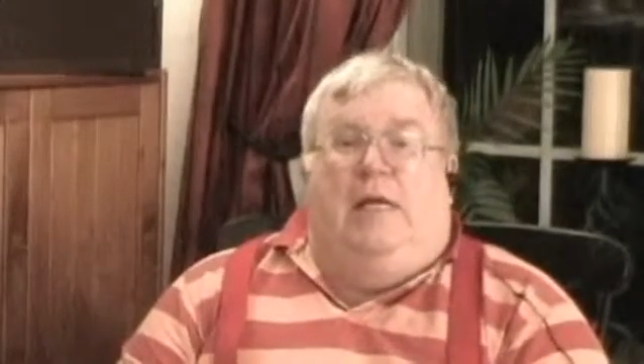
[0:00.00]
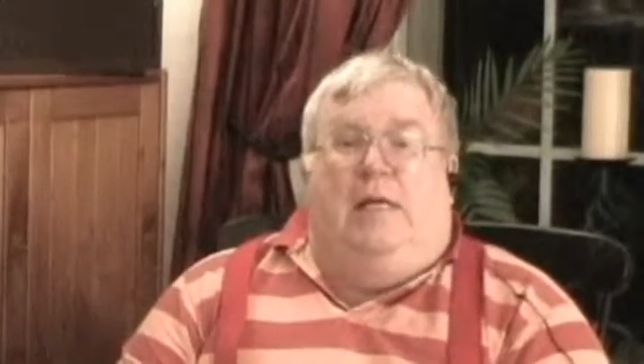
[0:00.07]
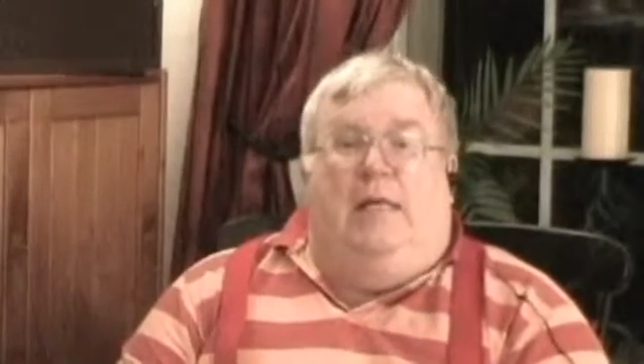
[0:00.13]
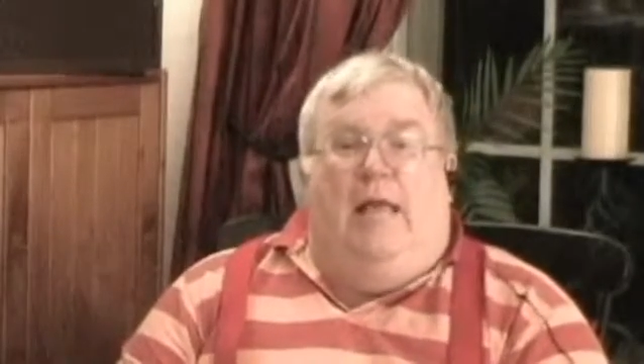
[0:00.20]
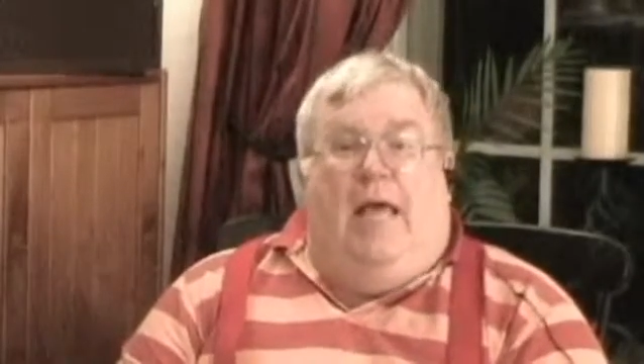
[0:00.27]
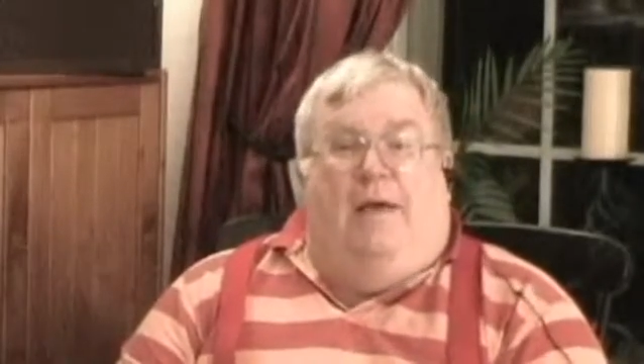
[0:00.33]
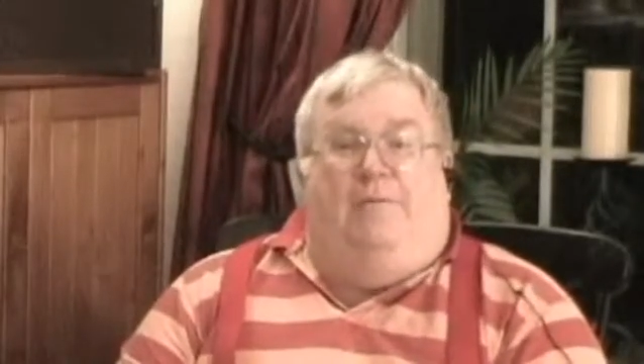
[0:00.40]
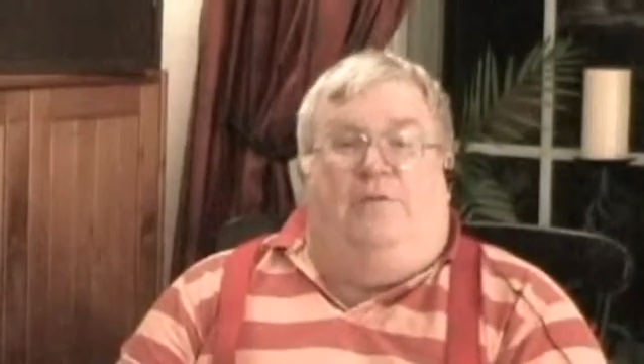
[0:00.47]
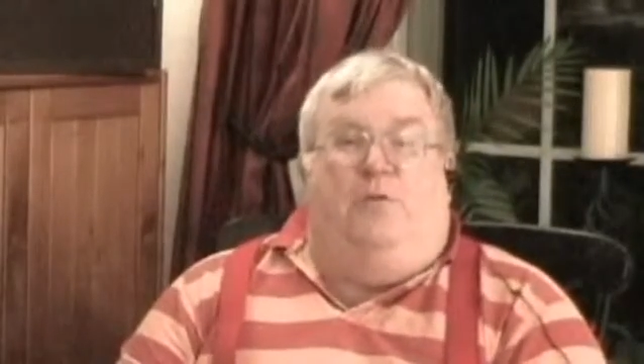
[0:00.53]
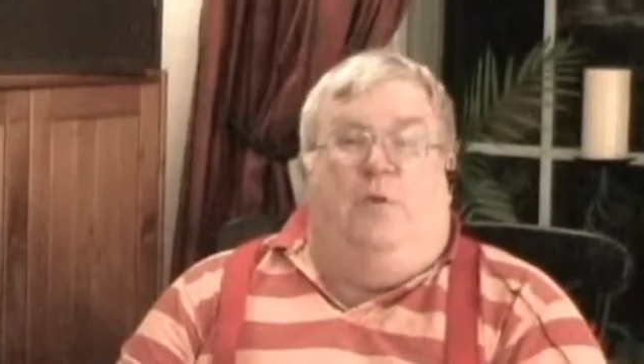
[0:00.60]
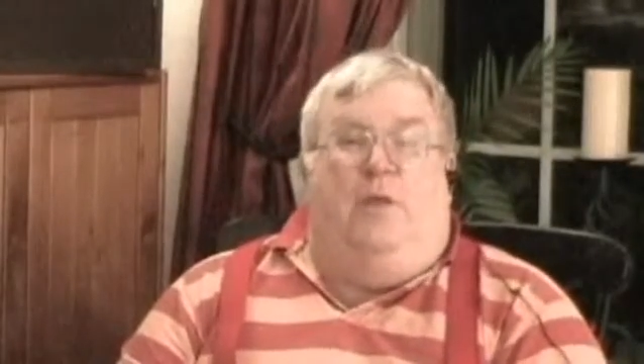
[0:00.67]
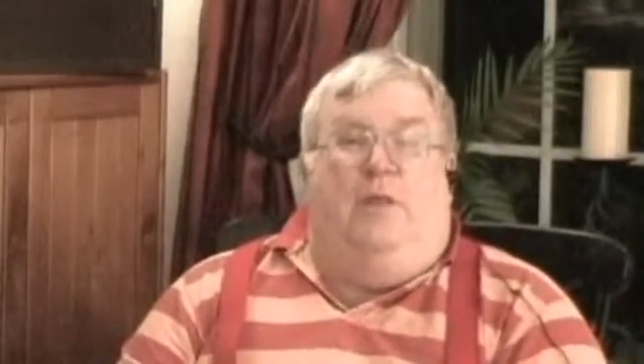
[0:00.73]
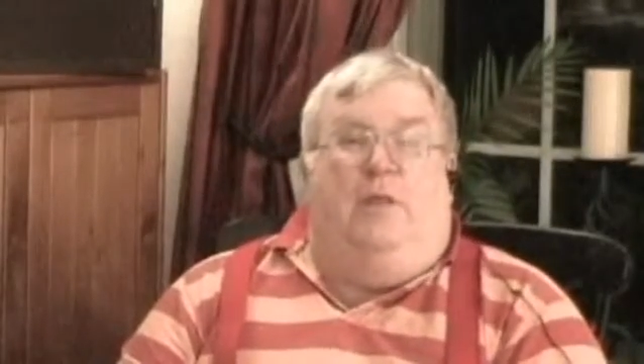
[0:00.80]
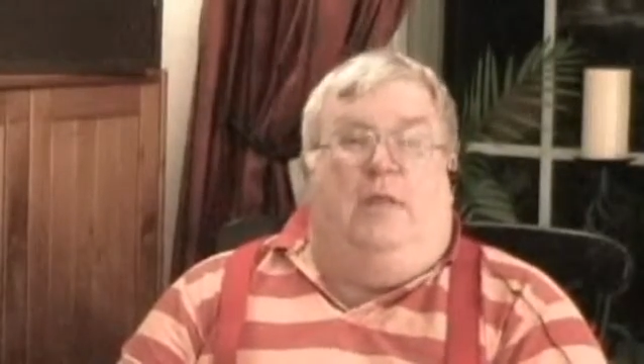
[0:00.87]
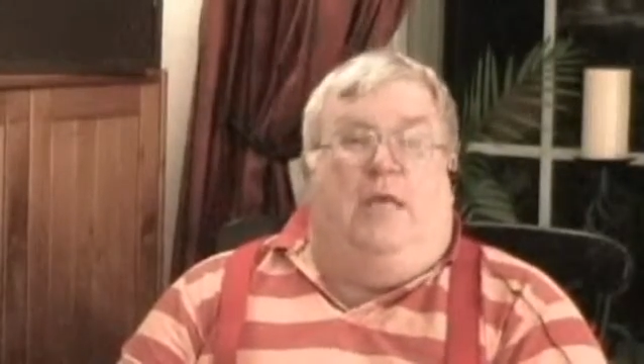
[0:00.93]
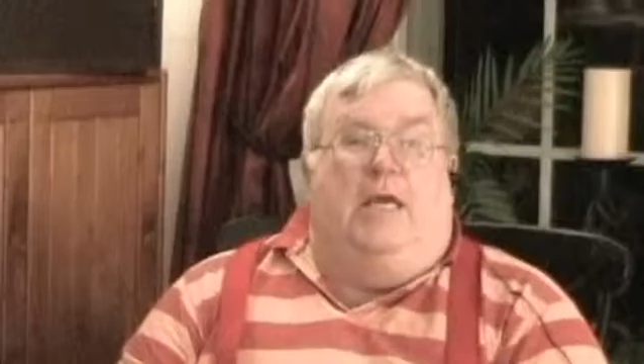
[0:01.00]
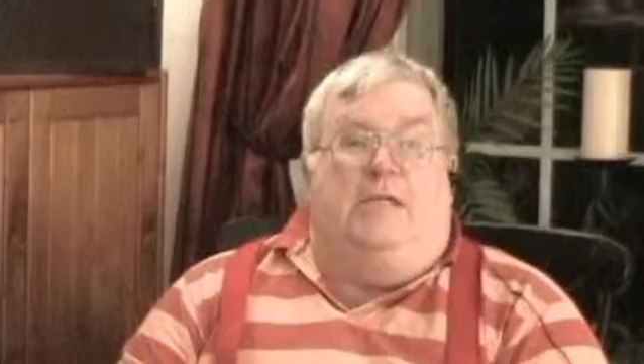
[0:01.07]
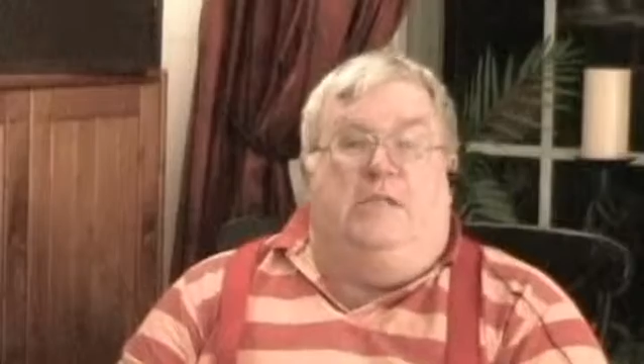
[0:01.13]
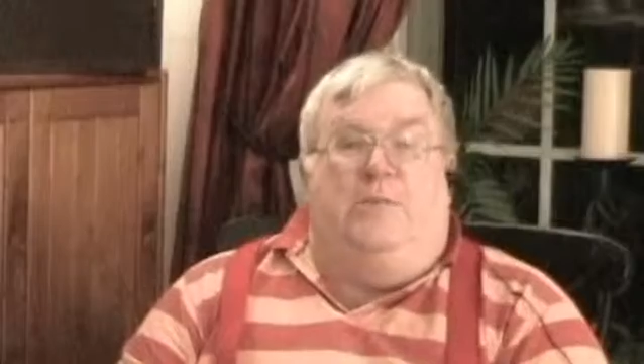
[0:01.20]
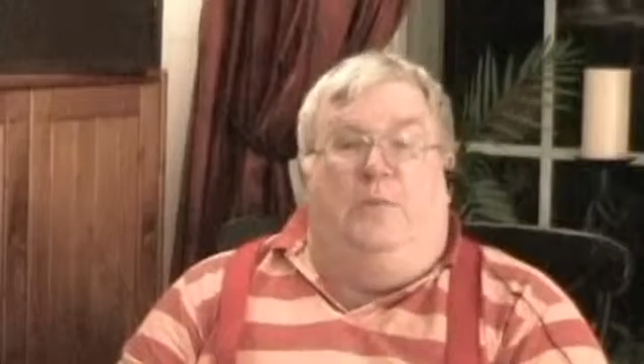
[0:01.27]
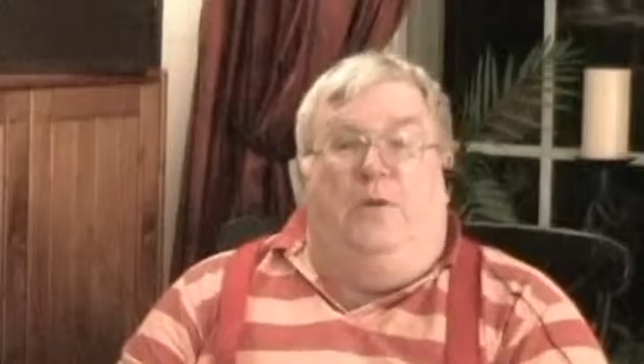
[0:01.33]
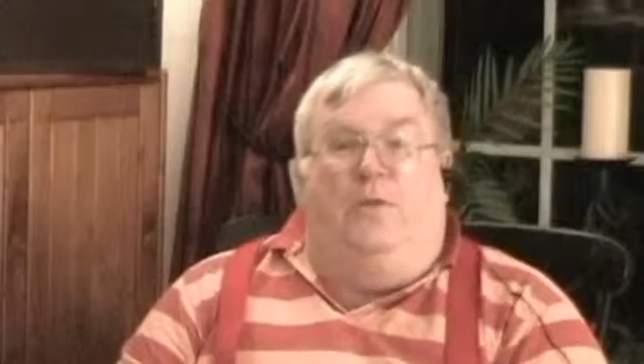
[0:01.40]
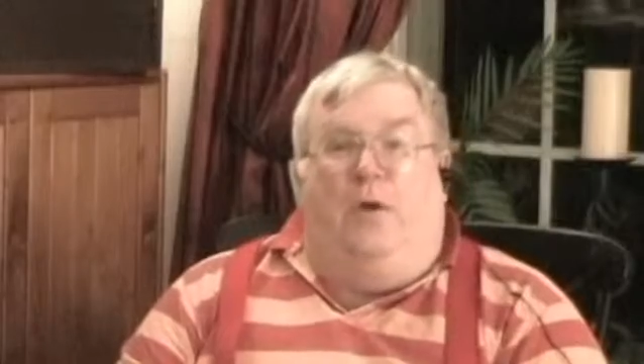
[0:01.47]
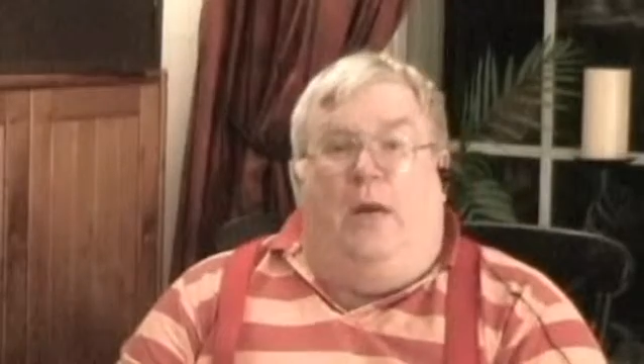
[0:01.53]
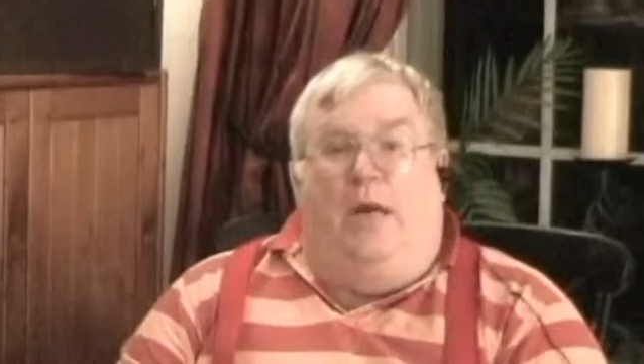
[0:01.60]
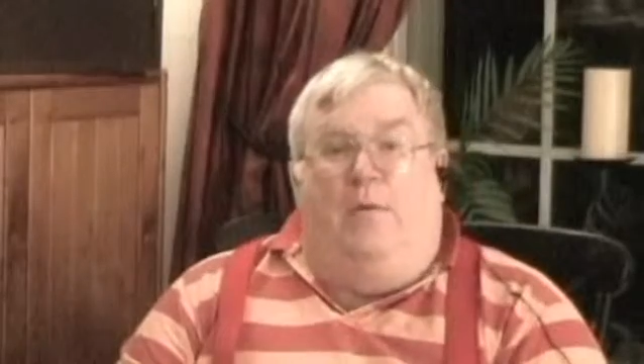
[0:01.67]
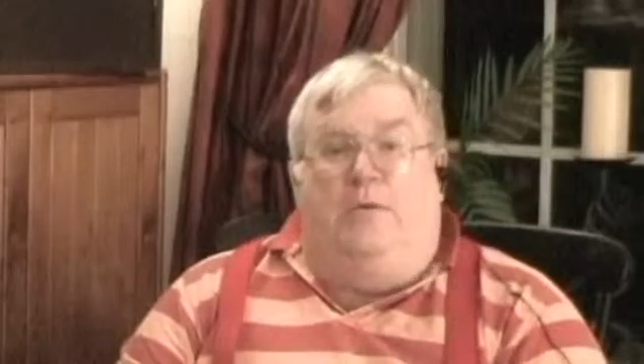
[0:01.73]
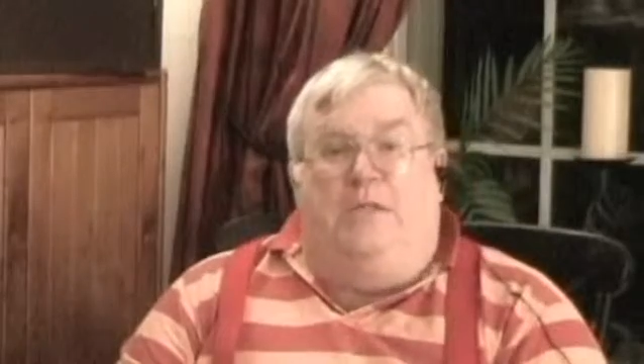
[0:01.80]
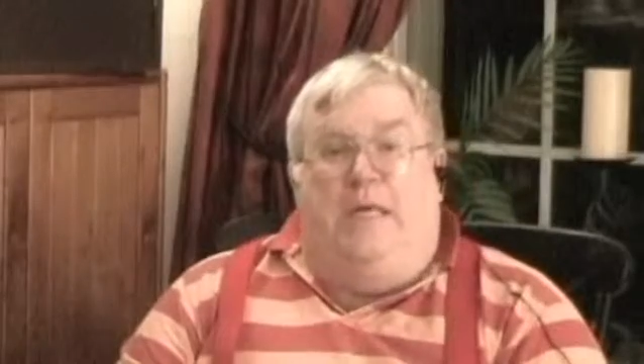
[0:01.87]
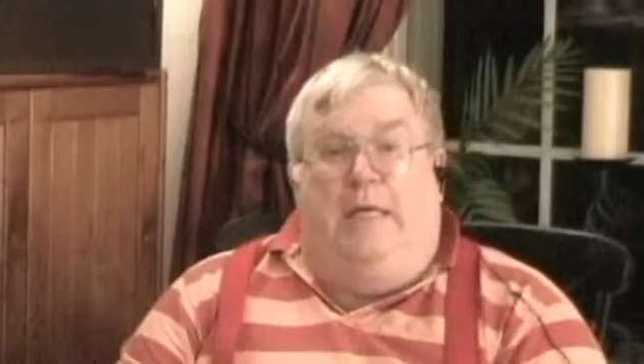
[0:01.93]
left whether the customer thought
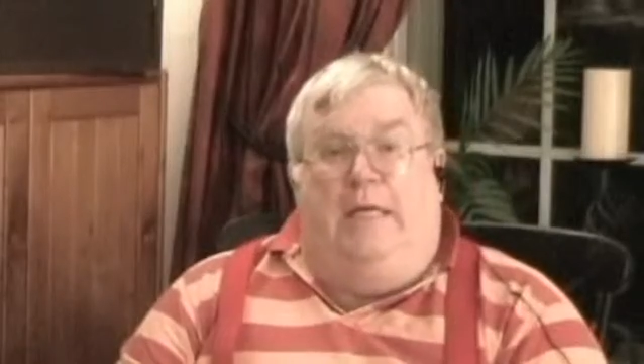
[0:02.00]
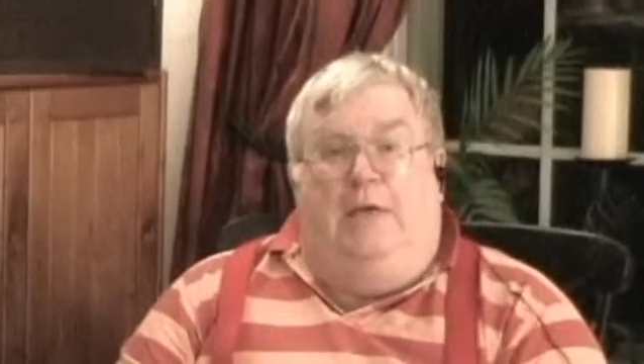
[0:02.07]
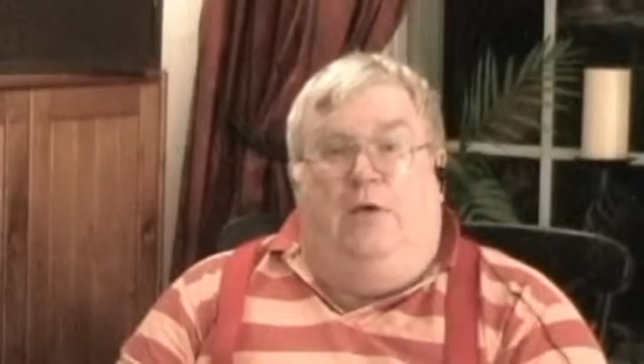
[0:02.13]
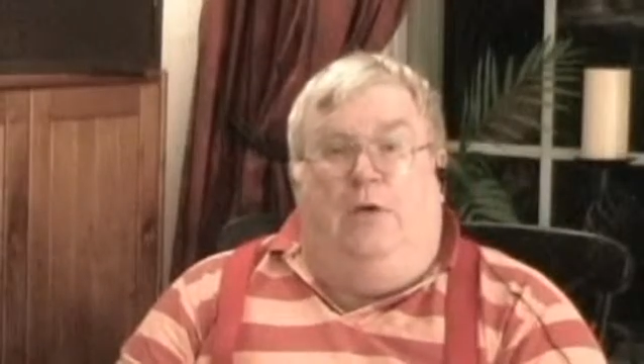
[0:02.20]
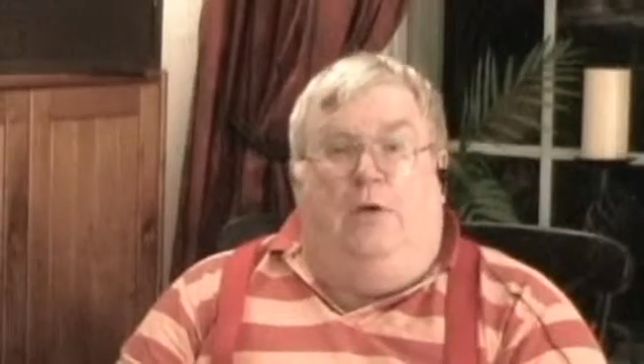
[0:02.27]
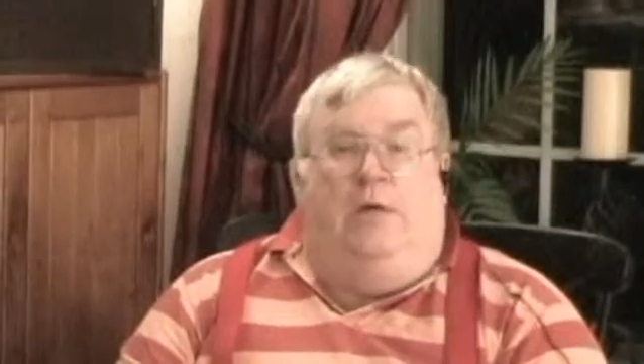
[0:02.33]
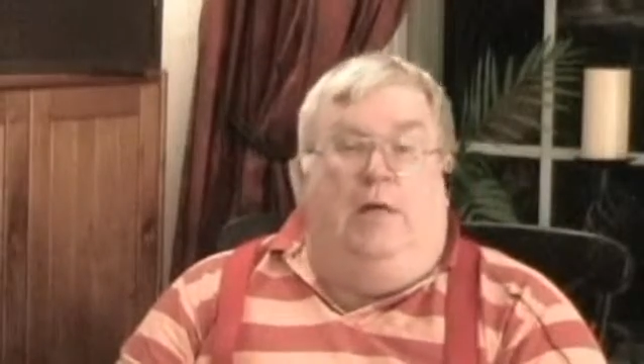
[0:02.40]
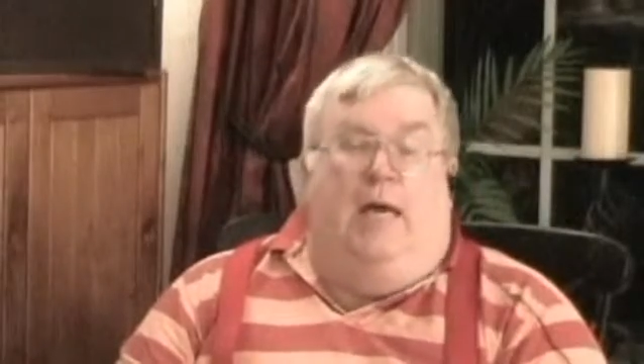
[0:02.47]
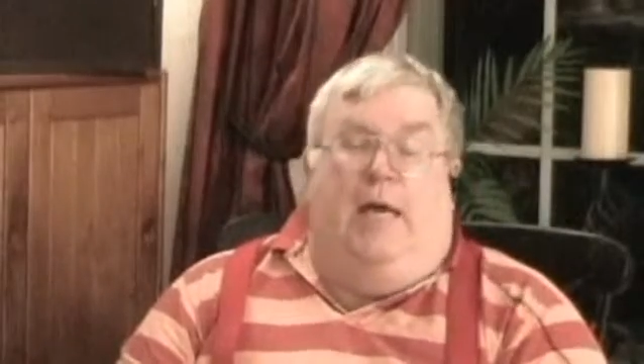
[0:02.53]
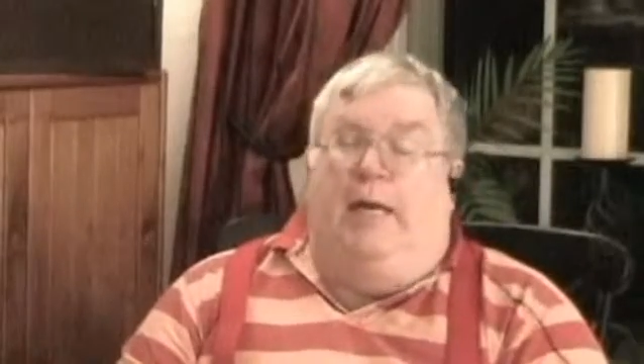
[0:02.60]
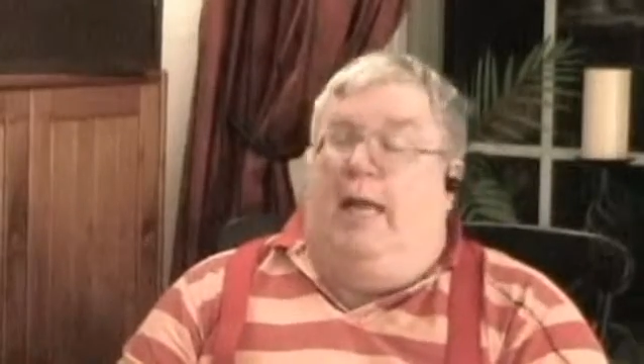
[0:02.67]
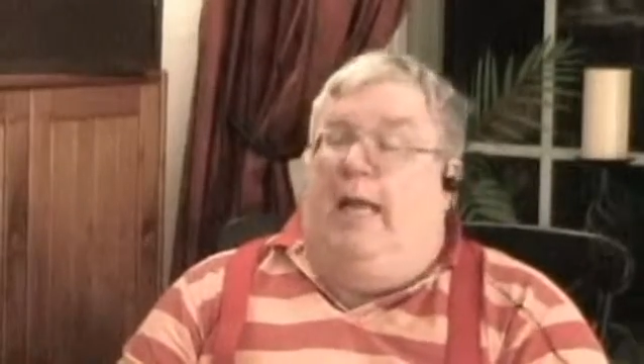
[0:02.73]
I was any good or not,